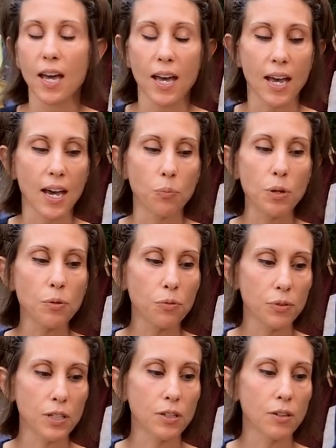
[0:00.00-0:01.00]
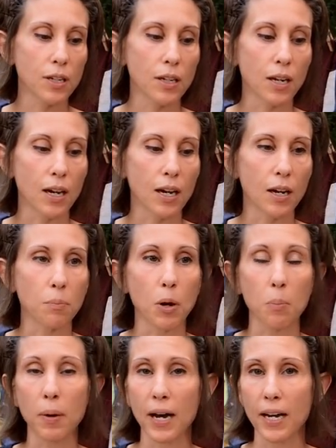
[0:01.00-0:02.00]
And we were figuring
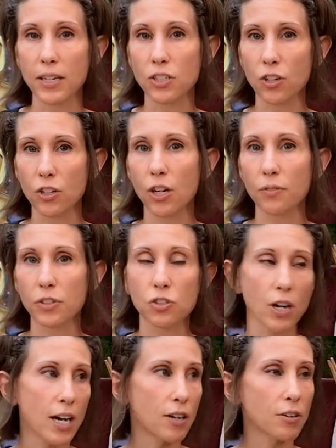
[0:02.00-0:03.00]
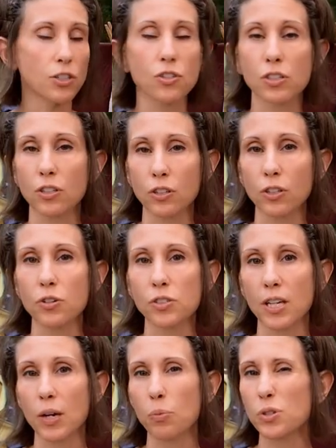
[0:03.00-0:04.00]
by turning off the dryer and using the
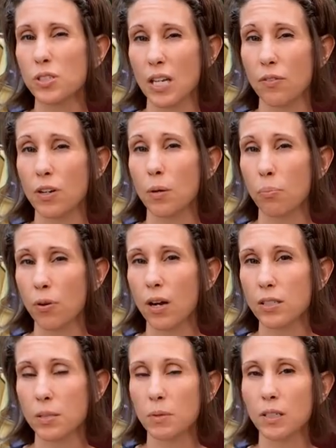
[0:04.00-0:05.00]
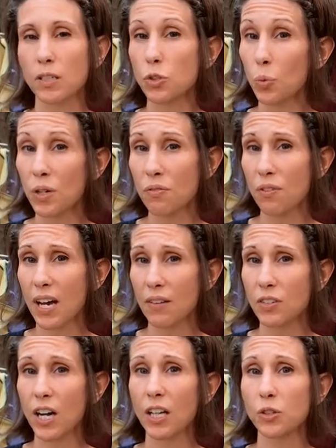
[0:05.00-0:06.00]
clothesline, we're saving approximately
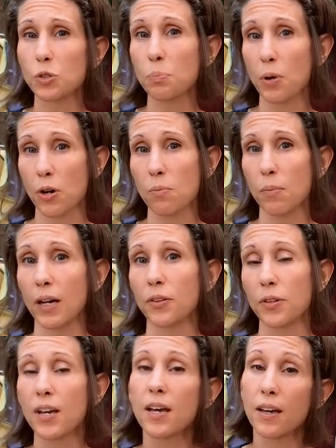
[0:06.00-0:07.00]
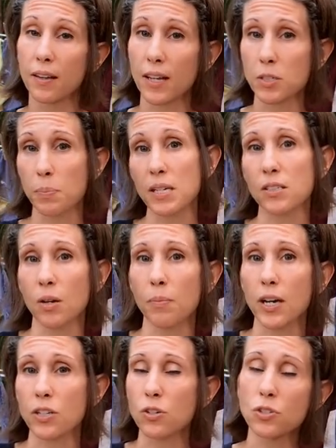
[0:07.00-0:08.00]
$25 per month. And that's based on
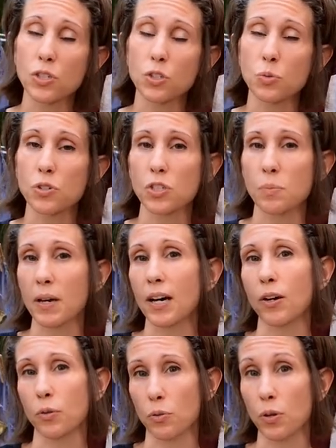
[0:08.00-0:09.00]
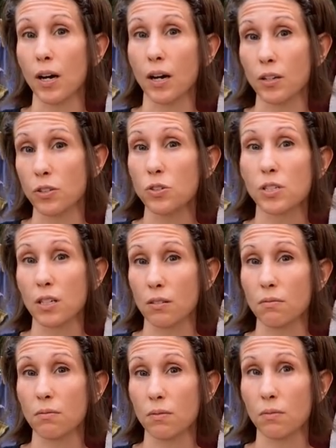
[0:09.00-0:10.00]
my usage, which is about
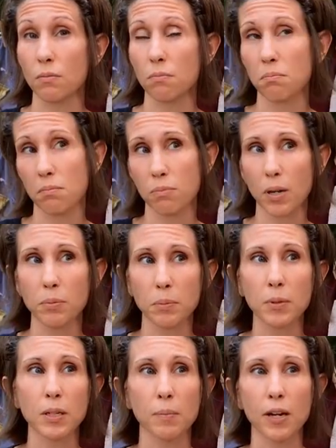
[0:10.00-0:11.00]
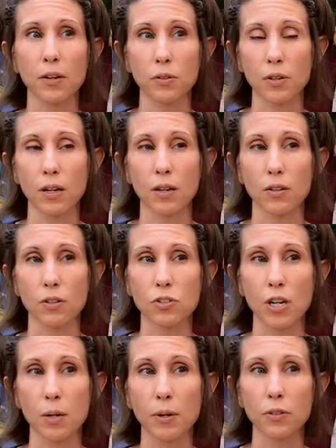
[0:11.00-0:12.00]
using probably about the
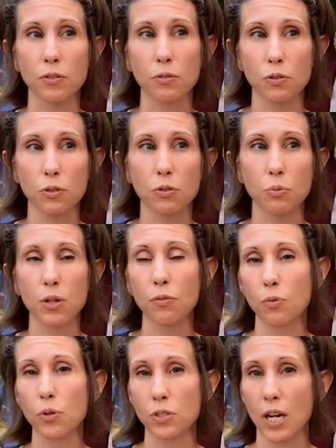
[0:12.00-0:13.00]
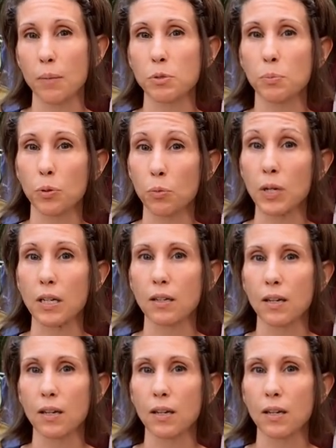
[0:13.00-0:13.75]
dryer about 3 to 4 times per week.